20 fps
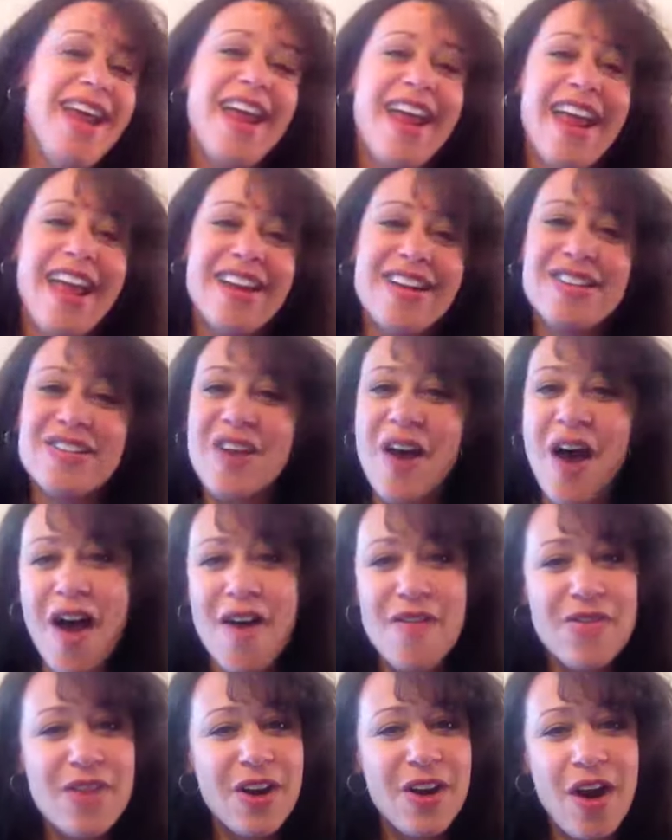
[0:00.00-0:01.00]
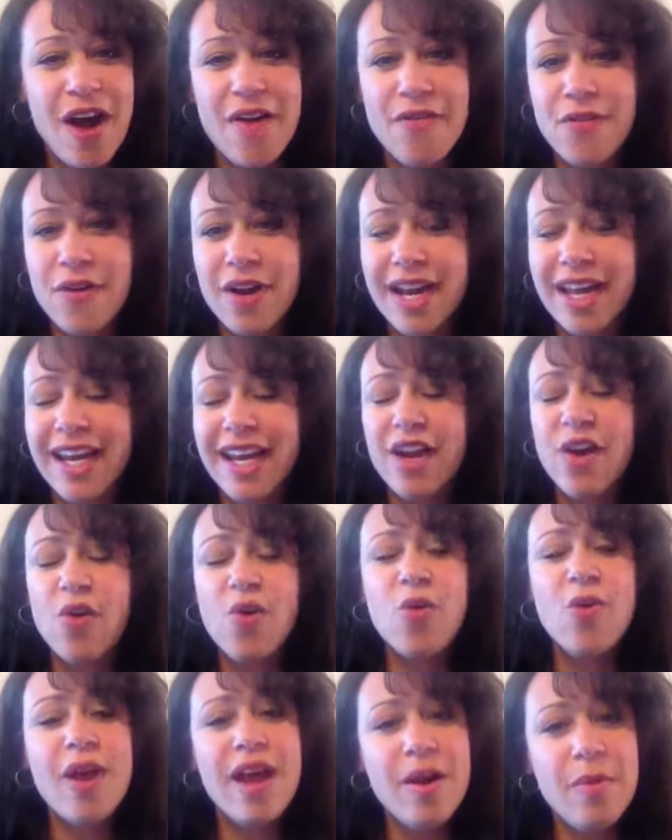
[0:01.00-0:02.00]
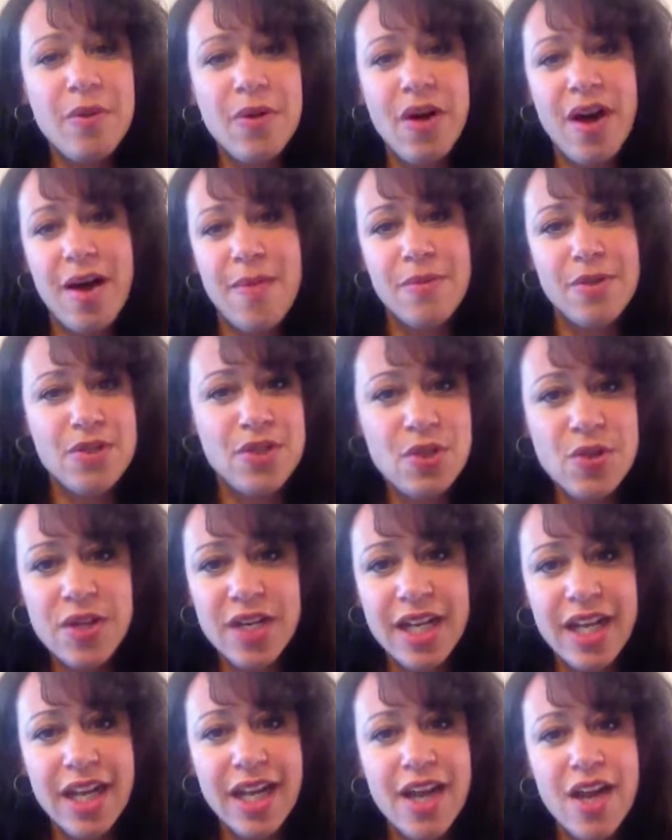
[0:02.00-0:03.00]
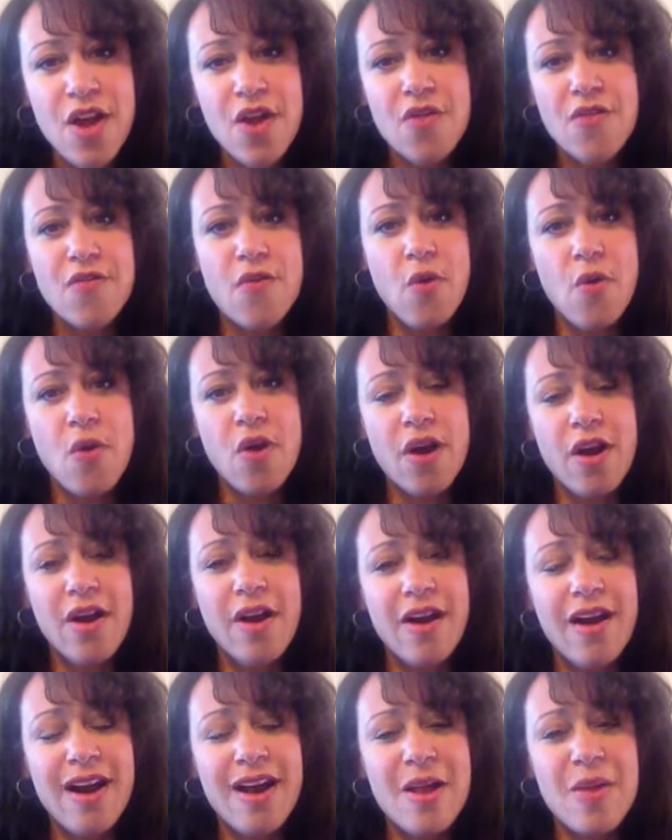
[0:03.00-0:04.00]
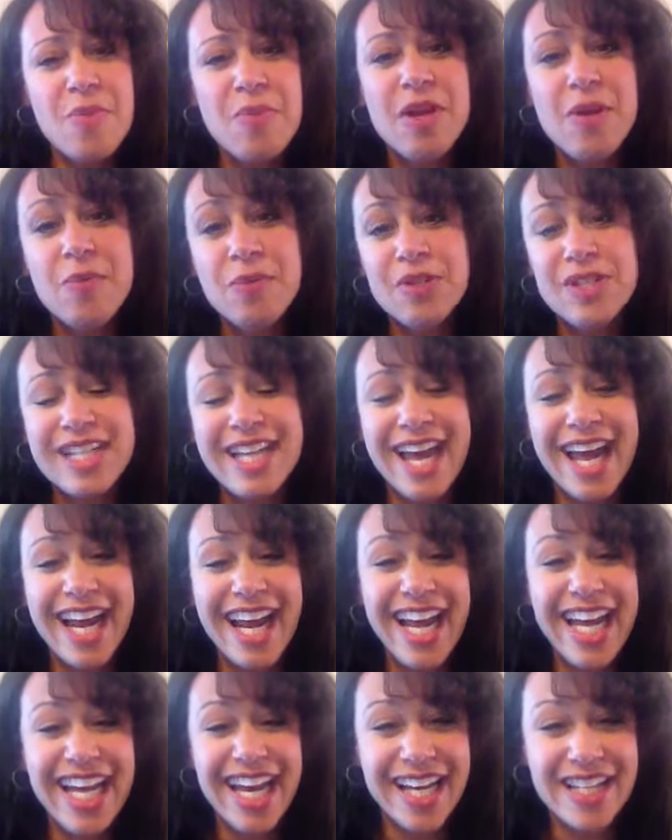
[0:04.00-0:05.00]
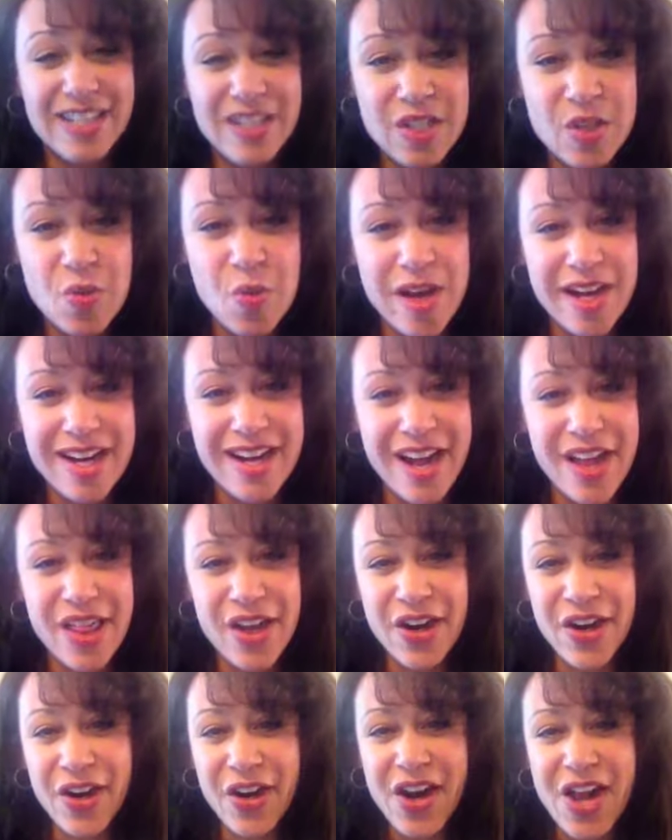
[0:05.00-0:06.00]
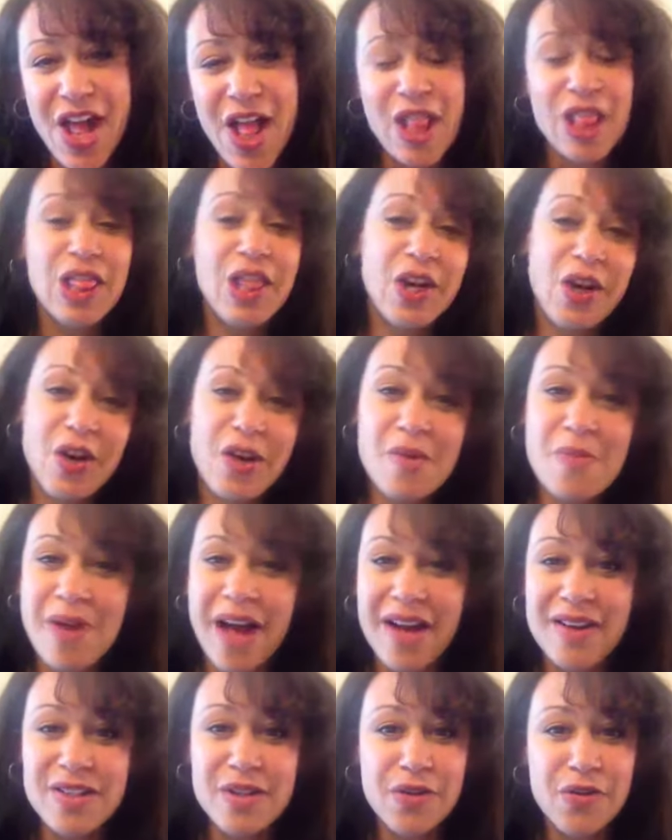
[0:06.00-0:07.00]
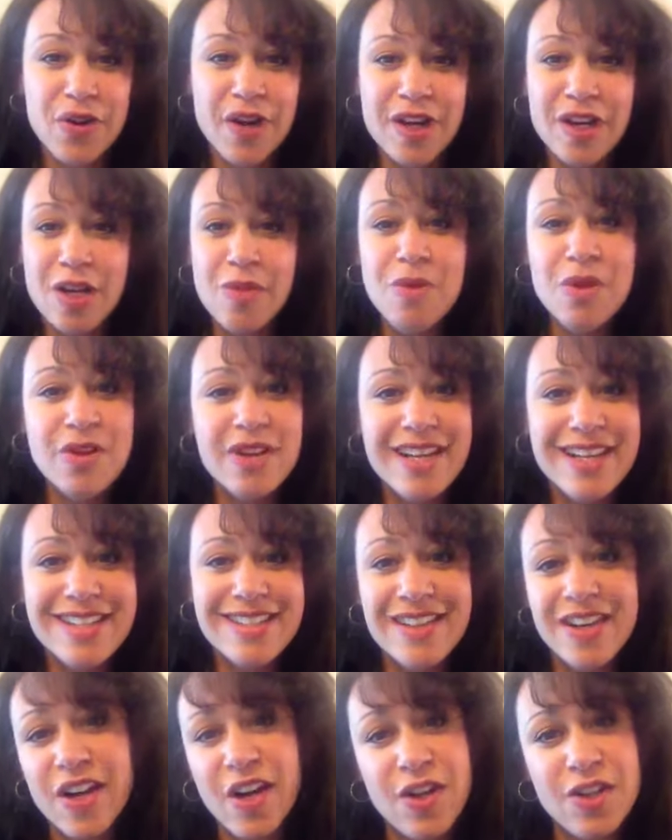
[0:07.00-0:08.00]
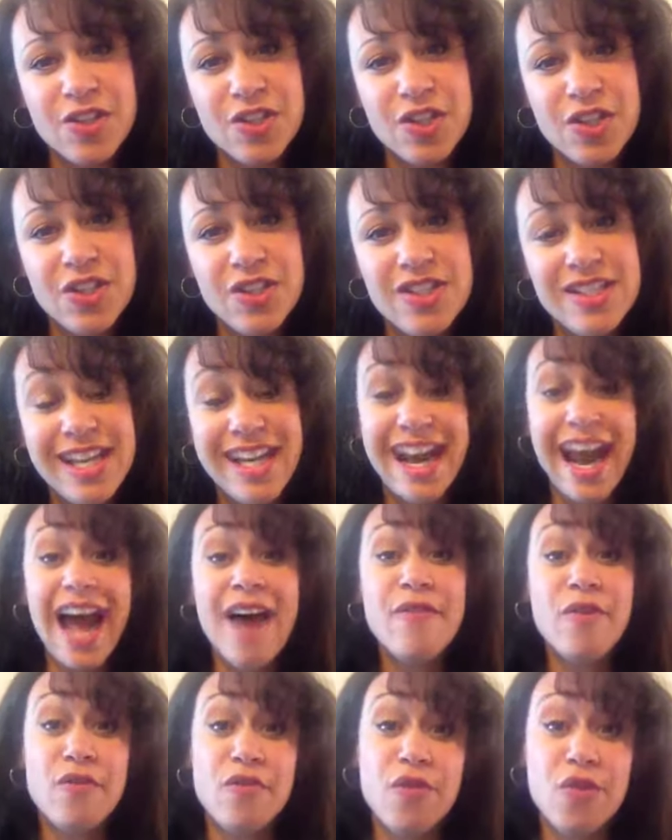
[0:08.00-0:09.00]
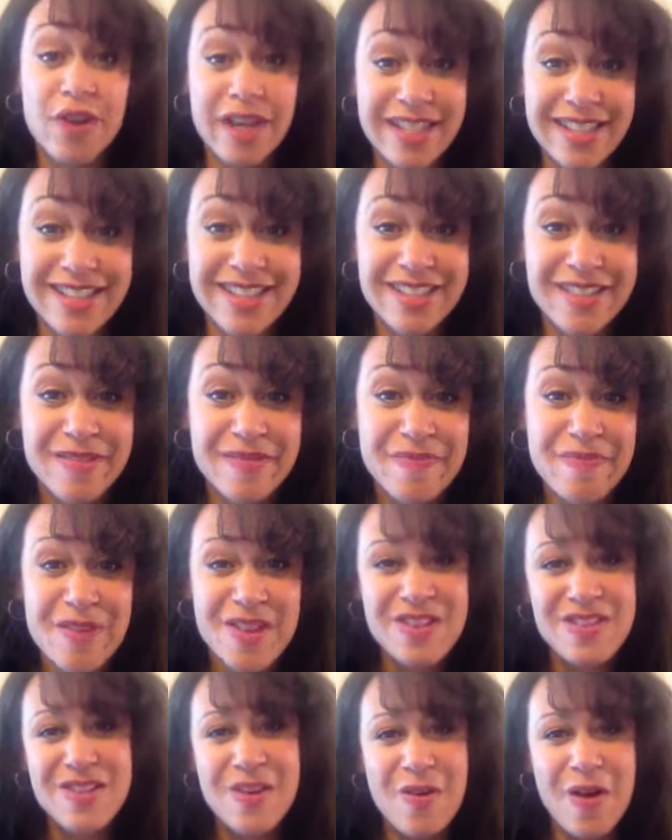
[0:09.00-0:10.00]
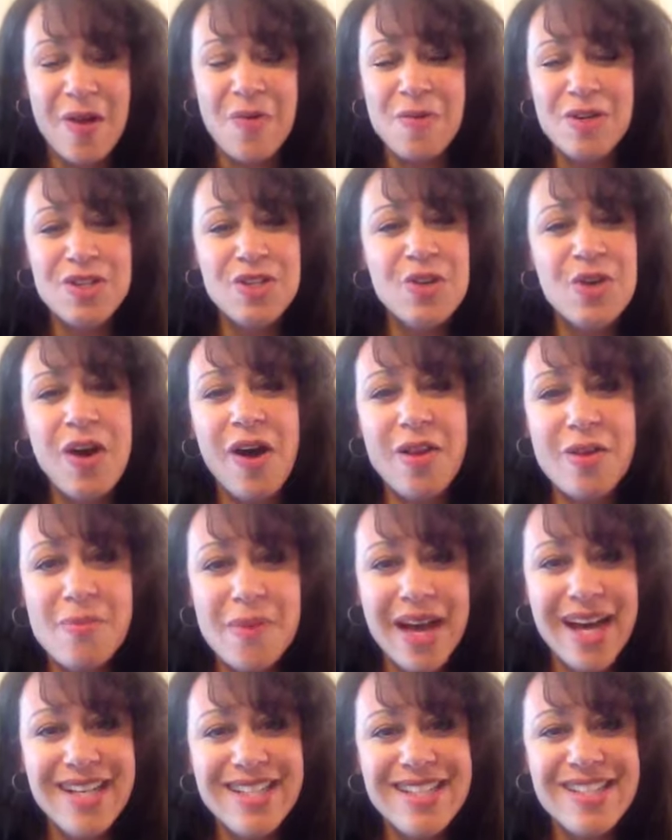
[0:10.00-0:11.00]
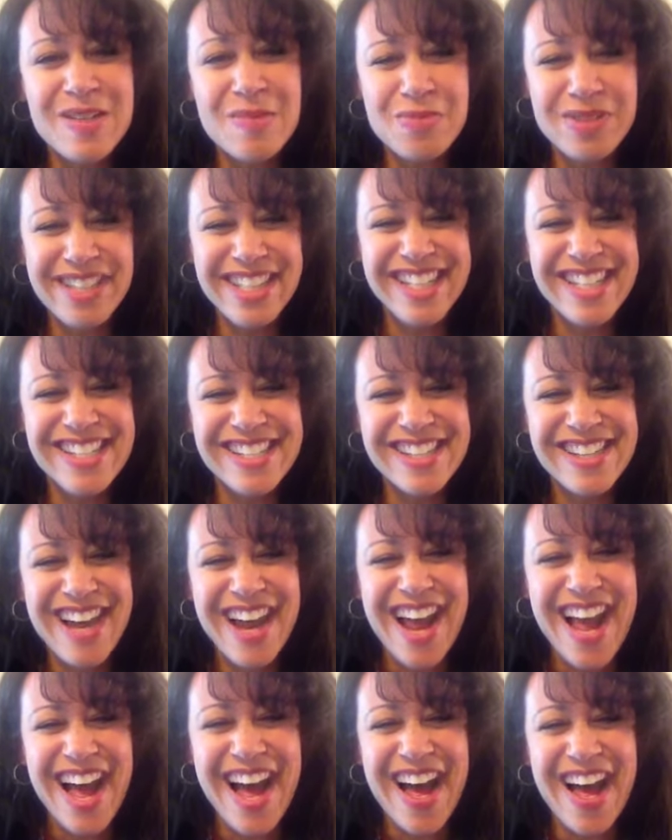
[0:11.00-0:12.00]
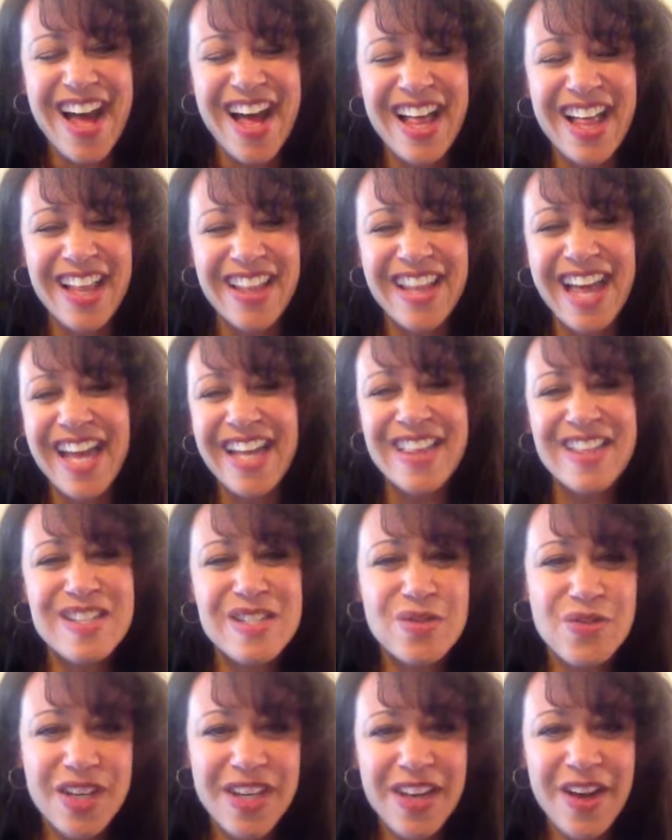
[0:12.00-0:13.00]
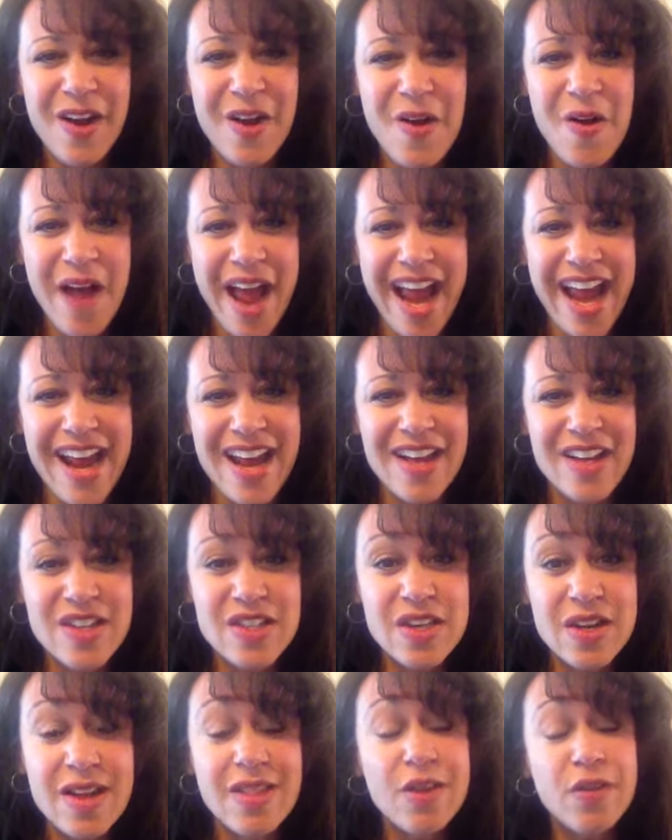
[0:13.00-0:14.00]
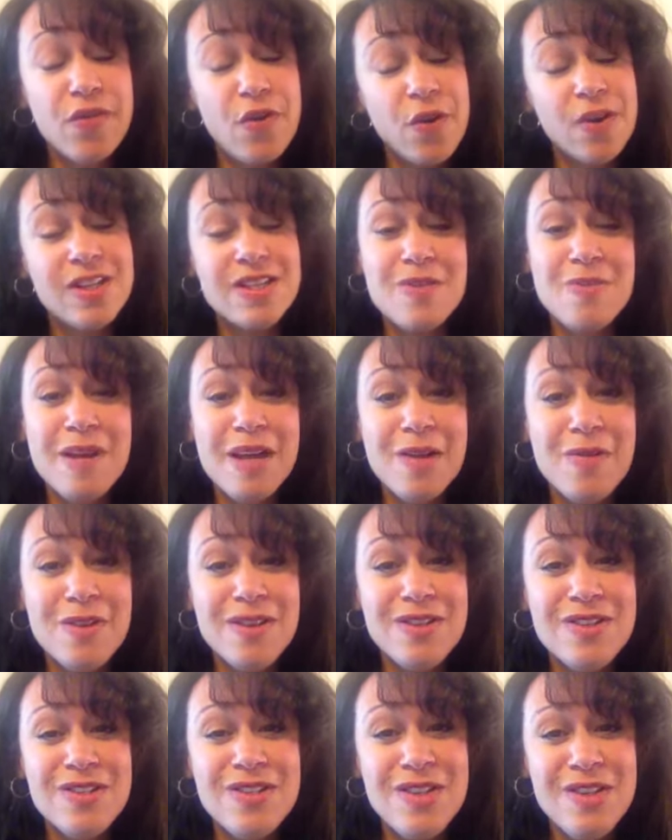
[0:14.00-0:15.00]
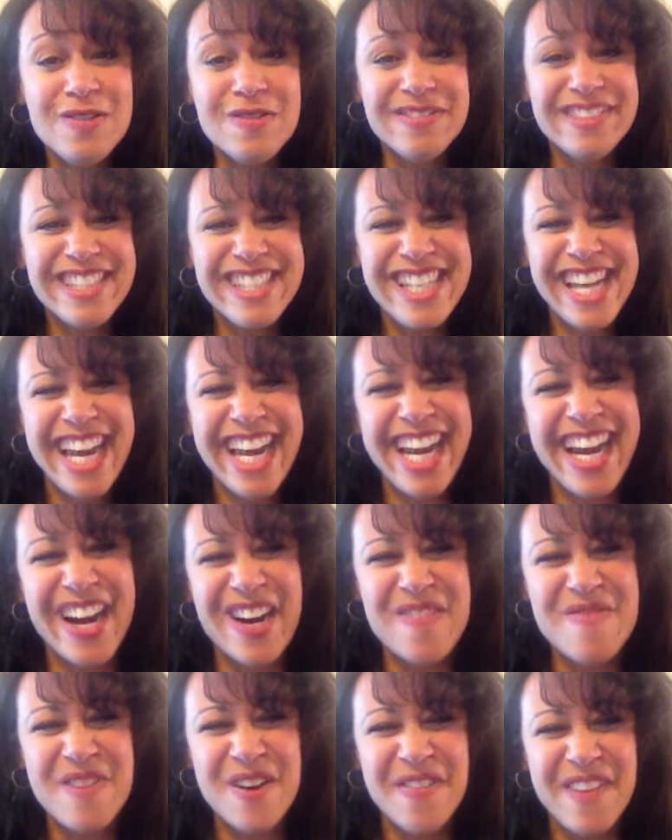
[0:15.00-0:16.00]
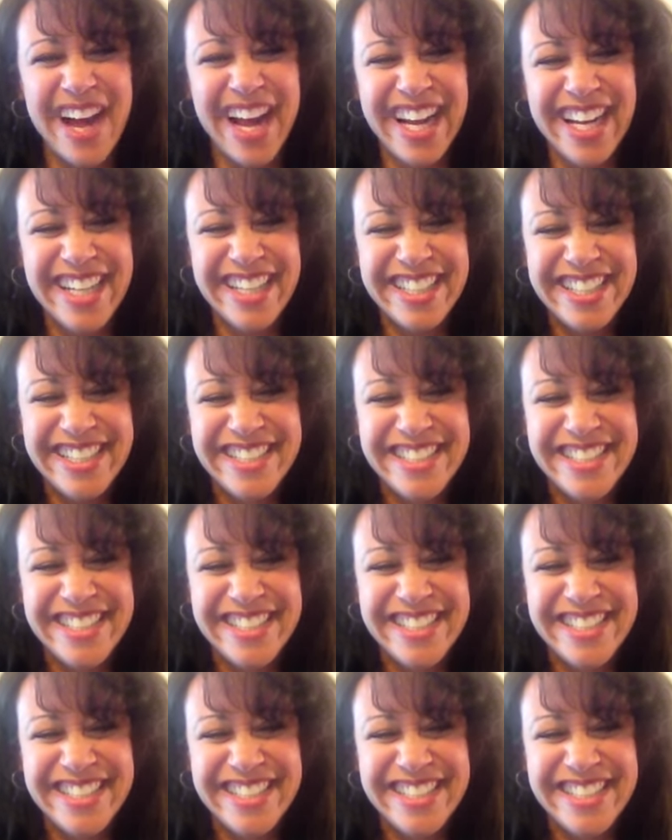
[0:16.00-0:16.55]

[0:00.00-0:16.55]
And they're offering an incredible opportunity for people to get connected to one another, learn about different communities and cultures, and have a voice. So I wish you all the best. Please like this video and look forward to speaking with you soon. Take care. Bye-bye.